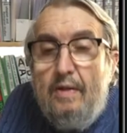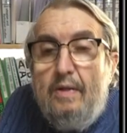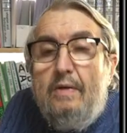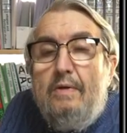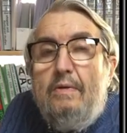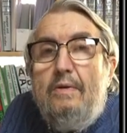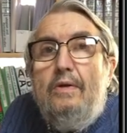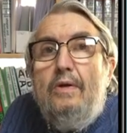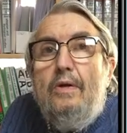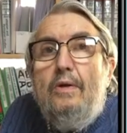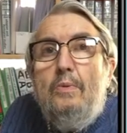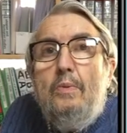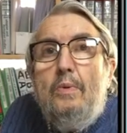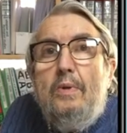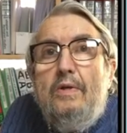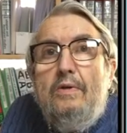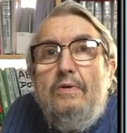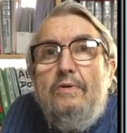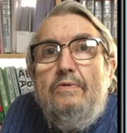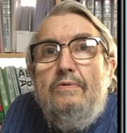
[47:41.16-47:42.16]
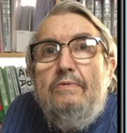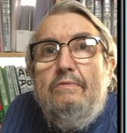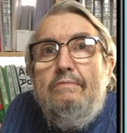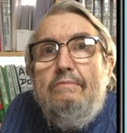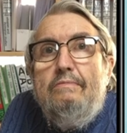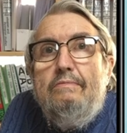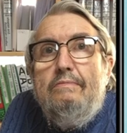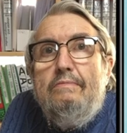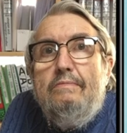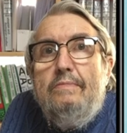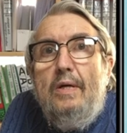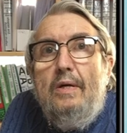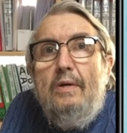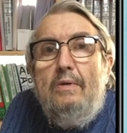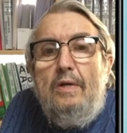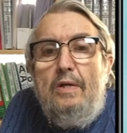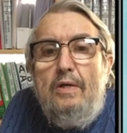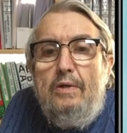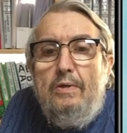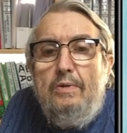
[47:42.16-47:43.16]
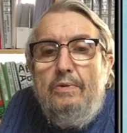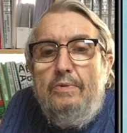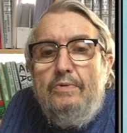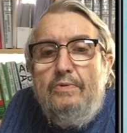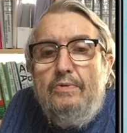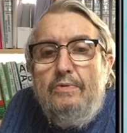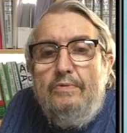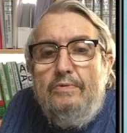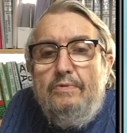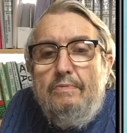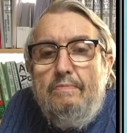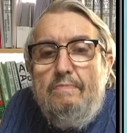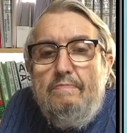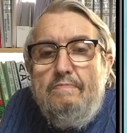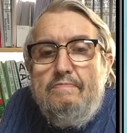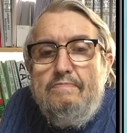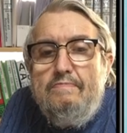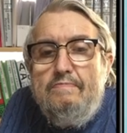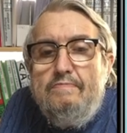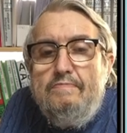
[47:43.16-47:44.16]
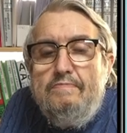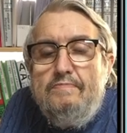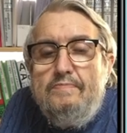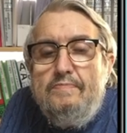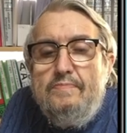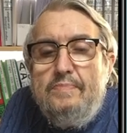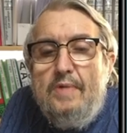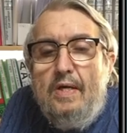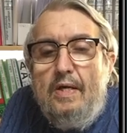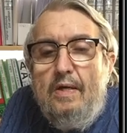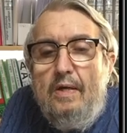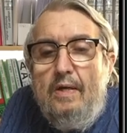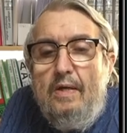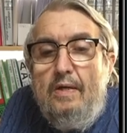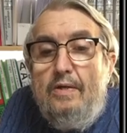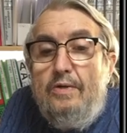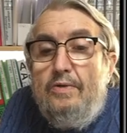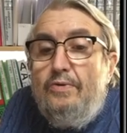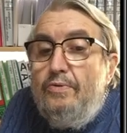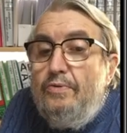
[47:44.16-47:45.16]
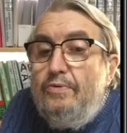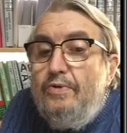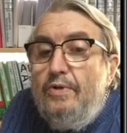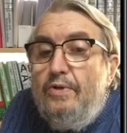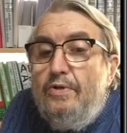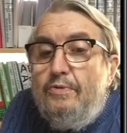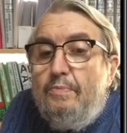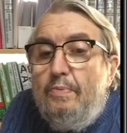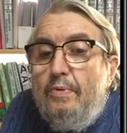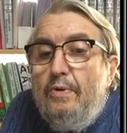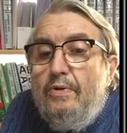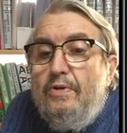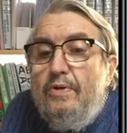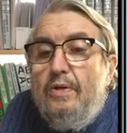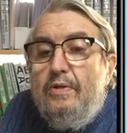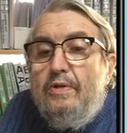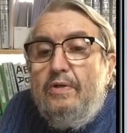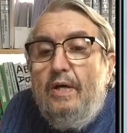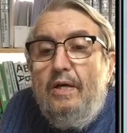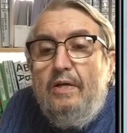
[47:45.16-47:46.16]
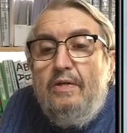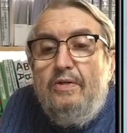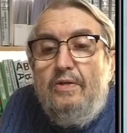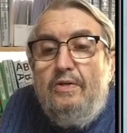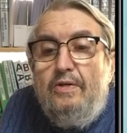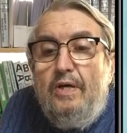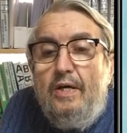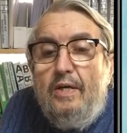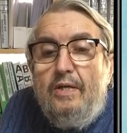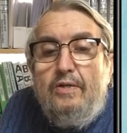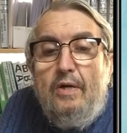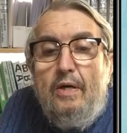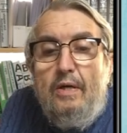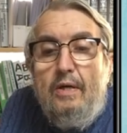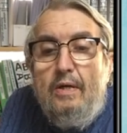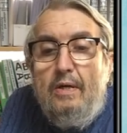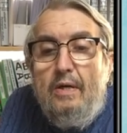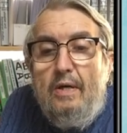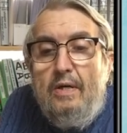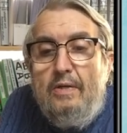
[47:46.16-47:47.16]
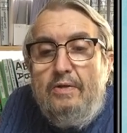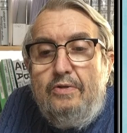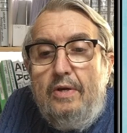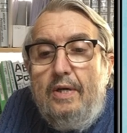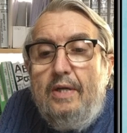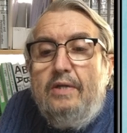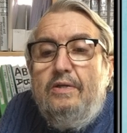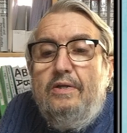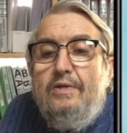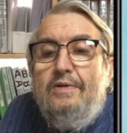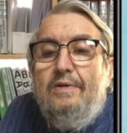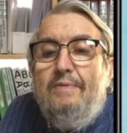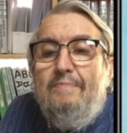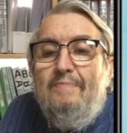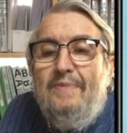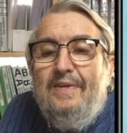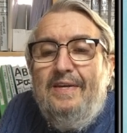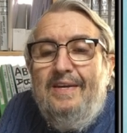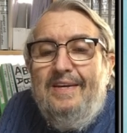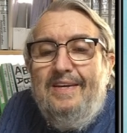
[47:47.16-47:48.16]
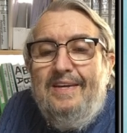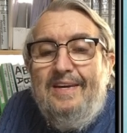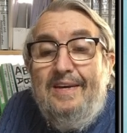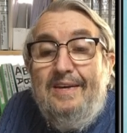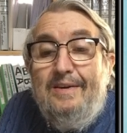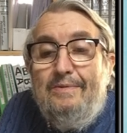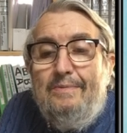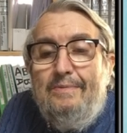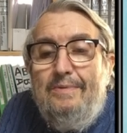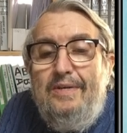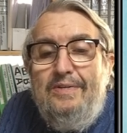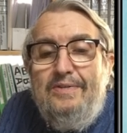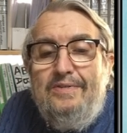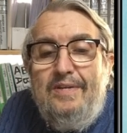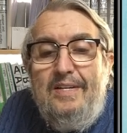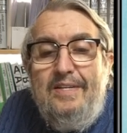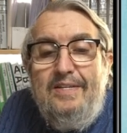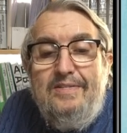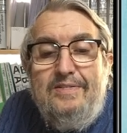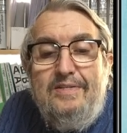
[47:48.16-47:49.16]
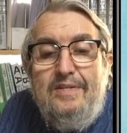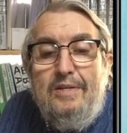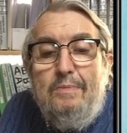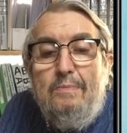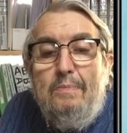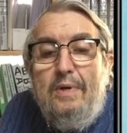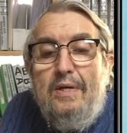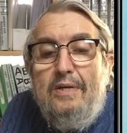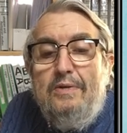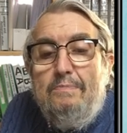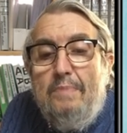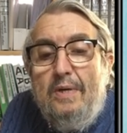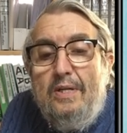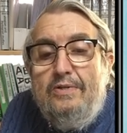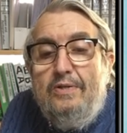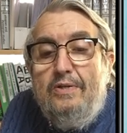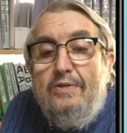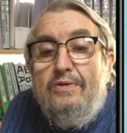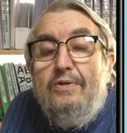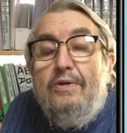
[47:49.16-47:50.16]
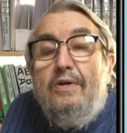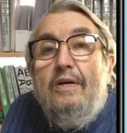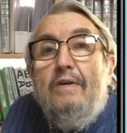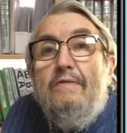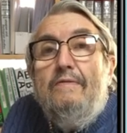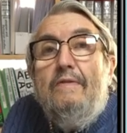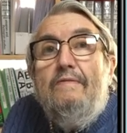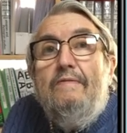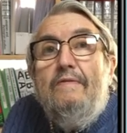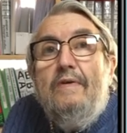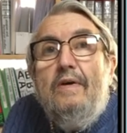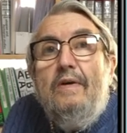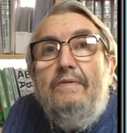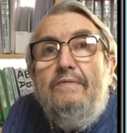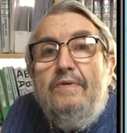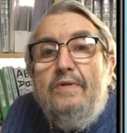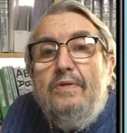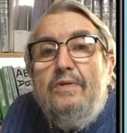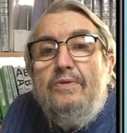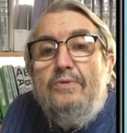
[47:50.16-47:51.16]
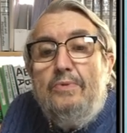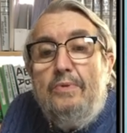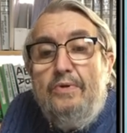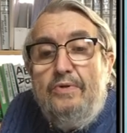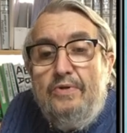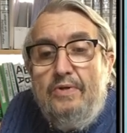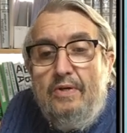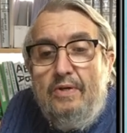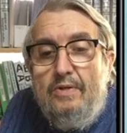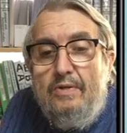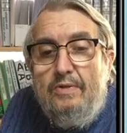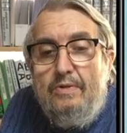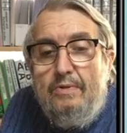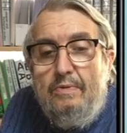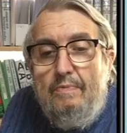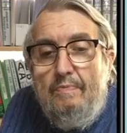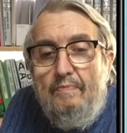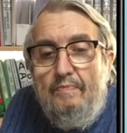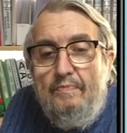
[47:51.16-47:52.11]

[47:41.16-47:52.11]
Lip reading: There are no winners, only losers. This research project has attracted a realistic budget to cover 5 years' research.